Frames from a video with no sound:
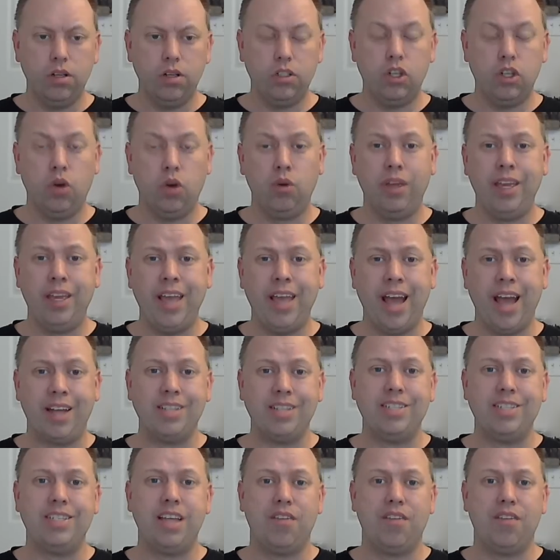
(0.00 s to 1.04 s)
So yeah,
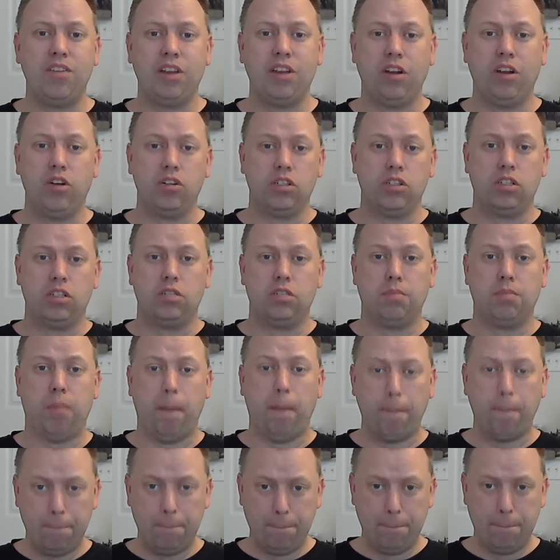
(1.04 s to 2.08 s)
7 years,
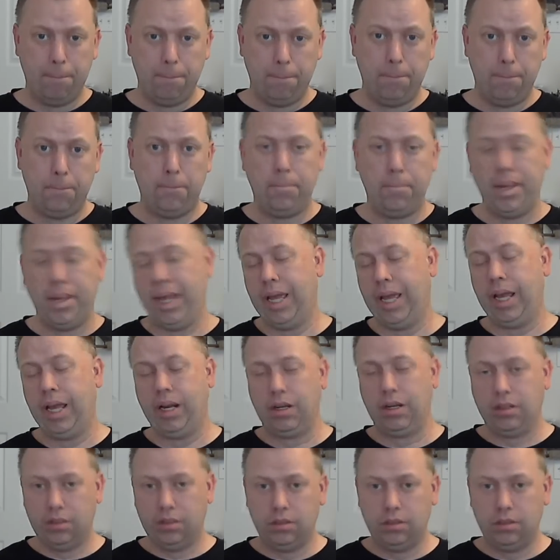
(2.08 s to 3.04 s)
big